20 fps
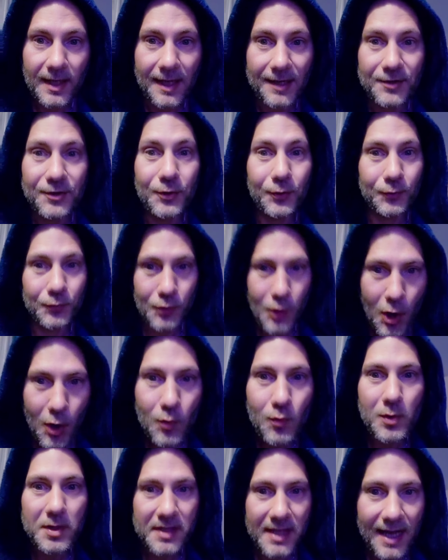and you'll
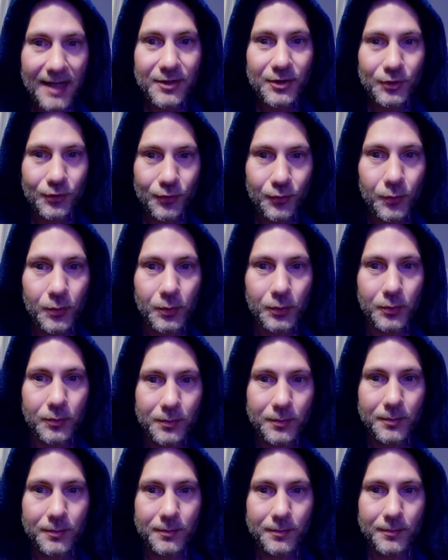know when that's true,
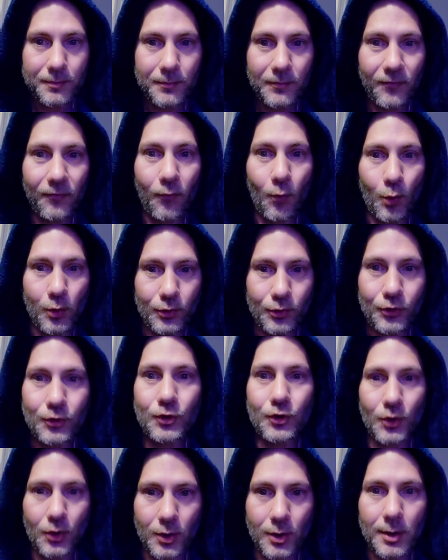for
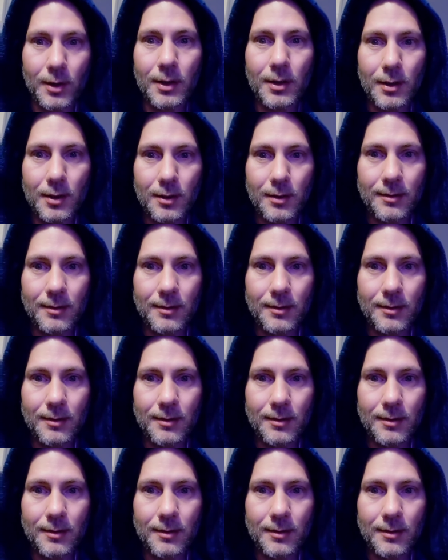sure.